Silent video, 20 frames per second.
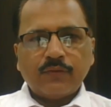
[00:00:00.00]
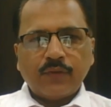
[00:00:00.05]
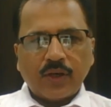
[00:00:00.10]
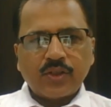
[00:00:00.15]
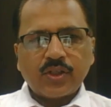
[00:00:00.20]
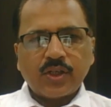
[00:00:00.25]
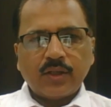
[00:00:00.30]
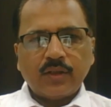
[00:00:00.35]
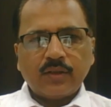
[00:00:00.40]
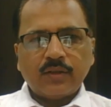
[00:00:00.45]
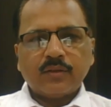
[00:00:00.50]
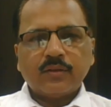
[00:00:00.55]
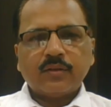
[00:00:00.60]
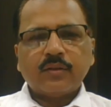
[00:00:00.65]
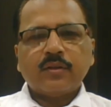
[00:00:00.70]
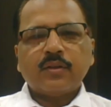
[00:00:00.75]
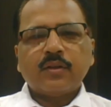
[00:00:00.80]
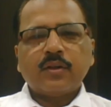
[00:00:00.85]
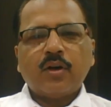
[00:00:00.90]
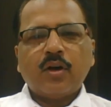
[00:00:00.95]
function
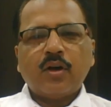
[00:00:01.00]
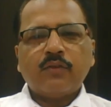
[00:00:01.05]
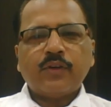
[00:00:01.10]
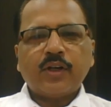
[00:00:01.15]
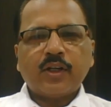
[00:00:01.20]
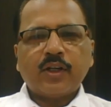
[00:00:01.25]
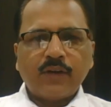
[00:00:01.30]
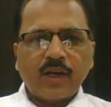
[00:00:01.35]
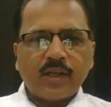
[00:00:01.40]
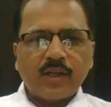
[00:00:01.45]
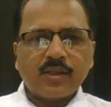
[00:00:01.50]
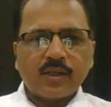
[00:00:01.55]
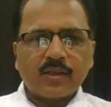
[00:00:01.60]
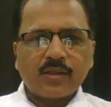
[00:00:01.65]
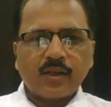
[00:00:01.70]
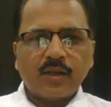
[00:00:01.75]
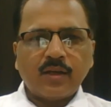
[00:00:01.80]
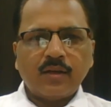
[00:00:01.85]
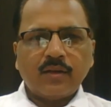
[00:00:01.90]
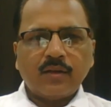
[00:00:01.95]
of Advanced
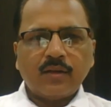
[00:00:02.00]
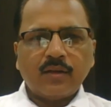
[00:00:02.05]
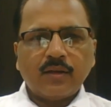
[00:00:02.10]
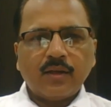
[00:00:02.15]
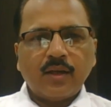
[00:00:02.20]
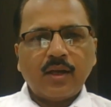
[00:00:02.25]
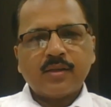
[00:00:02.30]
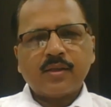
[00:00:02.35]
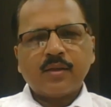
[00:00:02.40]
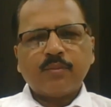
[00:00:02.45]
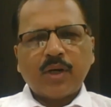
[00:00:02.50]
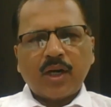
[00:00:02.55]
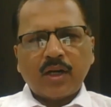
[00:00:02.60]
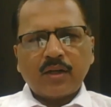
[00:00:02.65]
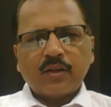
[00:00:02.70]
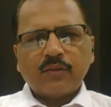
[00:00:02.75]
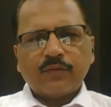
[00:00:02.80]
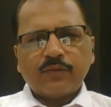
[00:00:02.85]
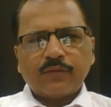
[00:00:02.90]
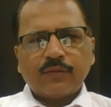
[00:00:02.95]
Excel. As a
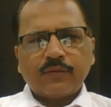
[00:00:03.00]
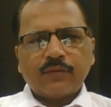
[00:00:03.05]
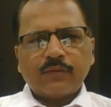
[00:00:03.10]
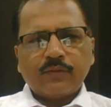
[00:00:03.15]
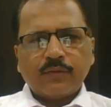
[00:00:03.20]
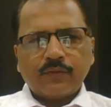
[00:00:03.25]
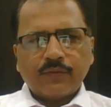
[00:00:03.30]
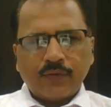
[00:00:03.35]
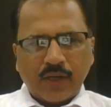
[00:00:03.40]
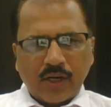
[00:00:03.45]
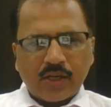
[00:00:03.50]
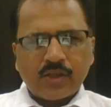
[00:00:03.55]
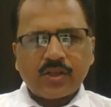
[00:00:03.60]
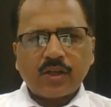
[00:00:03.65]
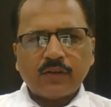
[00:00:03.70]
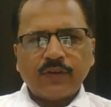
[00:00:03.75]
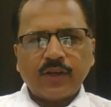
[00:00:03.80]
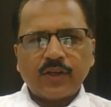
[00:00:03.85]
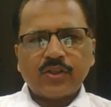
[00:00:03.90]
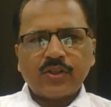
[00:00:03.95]
part of
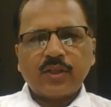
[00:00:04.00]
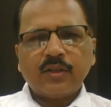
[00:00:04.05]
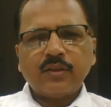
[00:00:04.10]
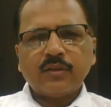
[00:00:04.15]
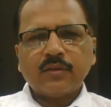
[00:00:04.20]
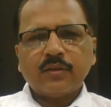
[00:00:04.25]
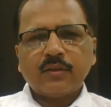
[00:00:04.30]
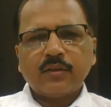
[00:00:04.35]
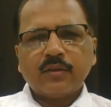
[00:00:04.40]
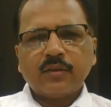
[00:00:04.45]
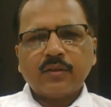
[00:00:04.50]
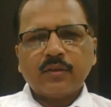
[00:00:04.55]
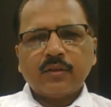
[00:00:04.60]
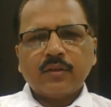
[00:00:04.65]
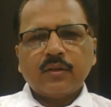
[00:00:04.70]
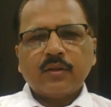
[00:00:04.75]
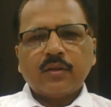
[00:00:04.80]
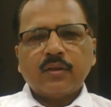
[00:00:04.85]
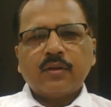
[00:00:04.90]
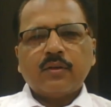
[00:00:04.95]
financial function,
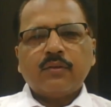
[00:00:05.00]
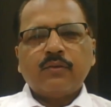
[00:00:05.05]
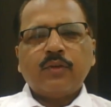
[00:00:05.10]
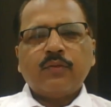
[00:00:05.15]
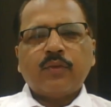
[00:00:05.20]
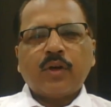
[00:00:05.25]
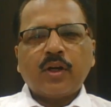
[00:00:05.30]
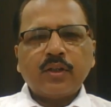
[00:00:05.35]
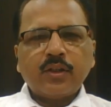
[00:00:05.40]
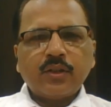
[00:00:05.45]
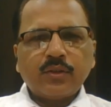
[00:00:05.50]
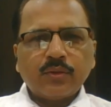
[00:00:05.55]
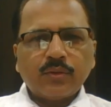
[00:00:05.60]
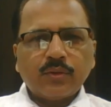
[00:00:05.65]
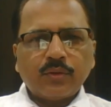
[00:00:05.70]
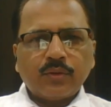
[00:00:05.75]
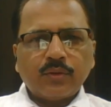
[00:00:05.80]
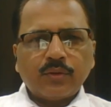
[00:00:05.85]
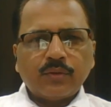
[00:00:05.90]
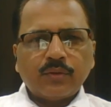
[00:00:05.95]
we wanted to
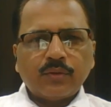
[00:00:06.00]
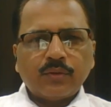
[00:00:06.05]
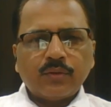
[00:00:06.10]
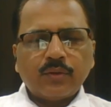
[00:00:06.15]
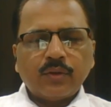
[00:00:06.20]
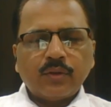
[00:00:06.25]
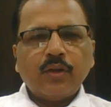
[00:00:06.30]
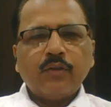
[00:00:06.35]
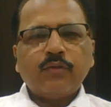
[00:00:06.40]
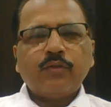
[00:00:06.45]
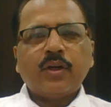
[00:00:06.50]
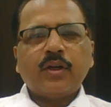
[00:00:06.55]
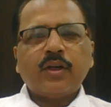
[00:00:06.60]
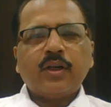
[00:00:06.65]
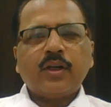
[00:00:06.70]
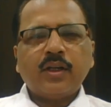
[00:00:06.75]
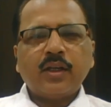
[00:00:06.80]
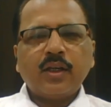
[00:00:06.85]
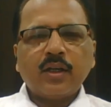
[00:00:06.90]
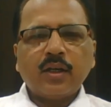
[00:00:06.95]
know if you
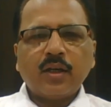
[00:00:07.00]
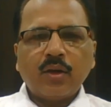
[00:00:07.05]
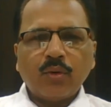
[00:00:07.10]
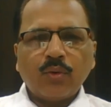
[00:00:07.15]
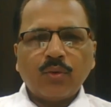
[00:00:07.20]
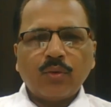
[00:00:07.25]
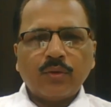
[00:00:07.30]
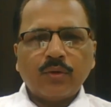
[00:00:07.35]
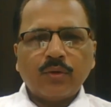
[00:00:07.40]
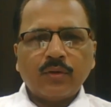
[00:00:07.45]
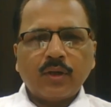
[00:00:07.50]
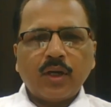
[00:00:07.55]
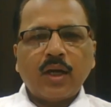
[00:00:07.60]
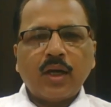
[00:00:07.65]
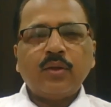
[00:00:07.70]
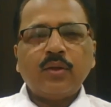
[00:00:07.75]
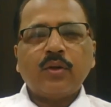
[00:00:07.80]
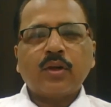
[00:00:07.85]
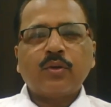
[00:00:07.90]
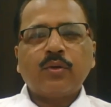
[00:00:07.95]
are taking a loan
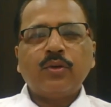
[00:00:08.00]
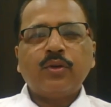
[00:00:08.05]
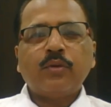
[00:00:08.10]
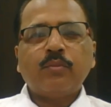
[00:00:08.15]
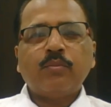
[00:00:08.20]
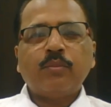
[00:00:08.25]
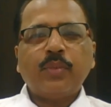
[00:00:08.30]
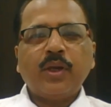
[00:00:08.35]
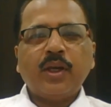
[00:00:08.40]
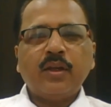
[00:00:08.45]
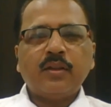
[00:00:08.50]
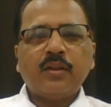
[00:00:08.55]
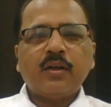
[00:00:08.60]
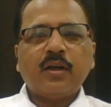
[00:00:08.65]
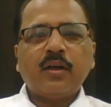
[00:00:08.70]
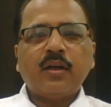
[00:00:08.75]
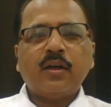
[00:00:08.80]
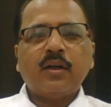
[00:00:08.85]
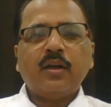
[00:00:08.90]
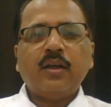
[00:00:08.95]
and you are going to pay
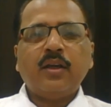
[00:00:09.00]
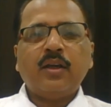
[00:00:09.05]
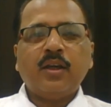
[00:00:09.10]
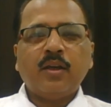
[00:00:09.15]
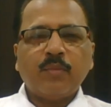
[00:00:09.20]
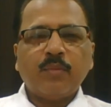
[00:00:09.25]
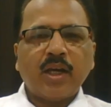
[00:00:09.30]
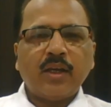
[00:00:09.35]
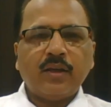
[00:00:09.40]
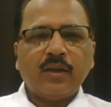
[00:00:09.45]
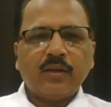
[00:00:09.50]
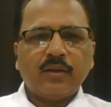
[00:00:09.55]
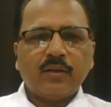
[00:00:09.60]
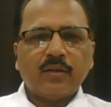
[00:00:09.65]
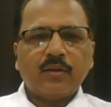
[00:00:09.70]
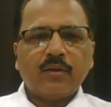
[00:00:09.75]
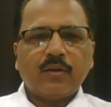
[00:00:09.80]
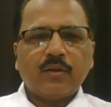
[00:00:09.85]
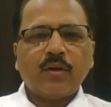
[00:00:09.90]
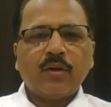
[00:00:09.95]
the EMI
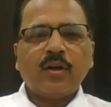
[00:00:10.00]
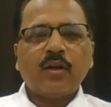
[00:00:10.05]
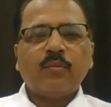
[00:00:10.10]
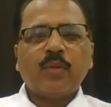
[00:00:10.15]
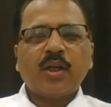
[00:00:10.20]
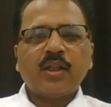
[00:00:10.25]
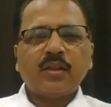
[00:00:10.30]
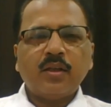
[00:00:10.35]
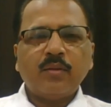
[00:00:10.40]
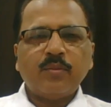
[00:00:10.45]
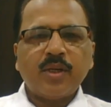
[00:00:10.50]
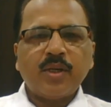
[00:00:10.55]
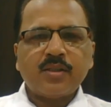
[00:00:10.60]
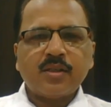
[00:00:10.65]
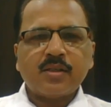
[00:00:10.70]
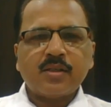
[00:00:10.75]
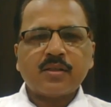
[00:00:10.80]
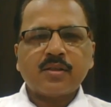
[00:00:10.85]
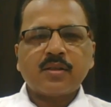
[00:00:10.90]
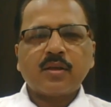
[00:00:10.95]
on a monthly
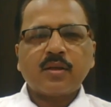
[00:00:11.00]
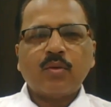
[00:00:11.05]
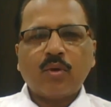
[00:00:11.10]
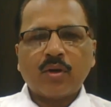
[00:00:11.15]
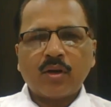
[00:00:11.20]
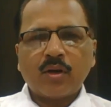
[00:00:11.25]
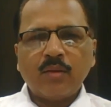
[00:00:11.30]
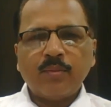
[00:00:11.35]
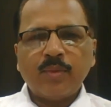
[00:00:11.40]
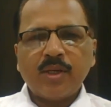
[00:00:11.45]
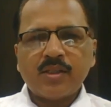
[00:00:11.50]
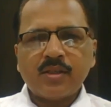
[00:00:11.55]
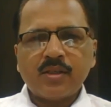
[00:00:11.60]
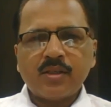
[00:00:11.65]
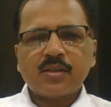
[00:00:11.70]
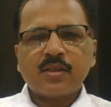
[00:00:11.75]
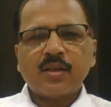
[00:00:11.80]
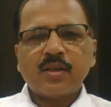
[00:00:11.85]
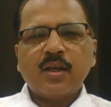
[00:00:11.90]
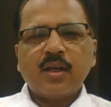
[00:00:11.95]
basis, quarterly
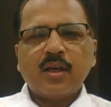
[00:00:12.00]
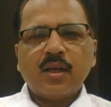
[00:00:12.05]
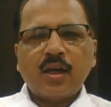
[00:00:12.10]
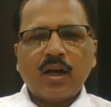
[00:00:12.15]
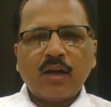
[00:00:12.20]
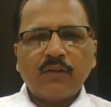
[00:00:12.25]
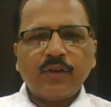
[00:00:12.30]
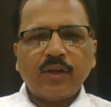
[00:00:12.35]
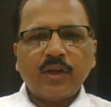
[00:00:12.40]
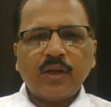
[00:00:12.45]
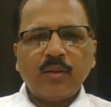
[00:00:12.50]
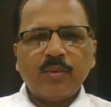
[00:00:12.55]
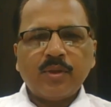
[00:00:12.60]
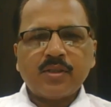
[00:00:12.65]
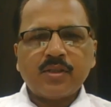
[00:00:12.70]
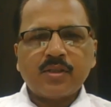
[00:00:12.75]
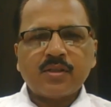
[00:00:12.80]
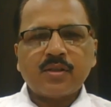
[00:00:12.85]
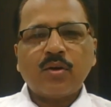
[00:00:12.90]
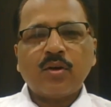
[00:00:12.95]
basis, half-yearly
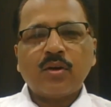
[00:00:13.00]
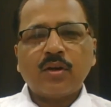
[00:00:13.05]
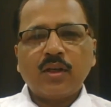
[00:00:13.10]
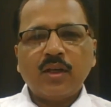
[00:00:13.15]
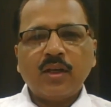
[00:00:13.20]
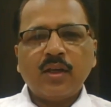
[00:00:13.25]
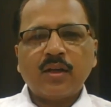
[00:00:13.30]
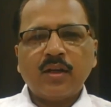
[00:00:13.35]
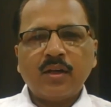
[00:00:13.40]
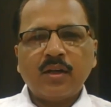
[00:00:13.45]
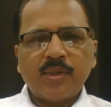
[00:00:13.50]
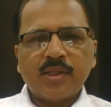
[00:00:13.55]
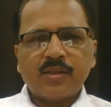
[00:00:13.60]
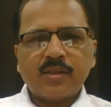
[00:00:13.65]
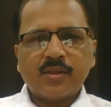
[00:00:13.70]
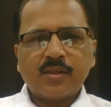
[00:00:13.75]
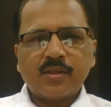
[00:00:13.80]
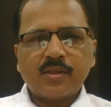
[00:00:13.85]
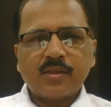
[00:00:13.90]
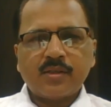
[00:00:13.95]
basis, or yearly
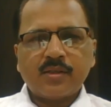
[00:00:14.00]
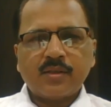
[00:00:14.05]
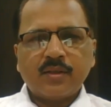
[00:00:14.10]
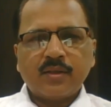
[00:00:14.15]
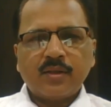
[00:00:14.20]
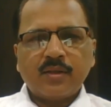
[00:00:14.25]
basis.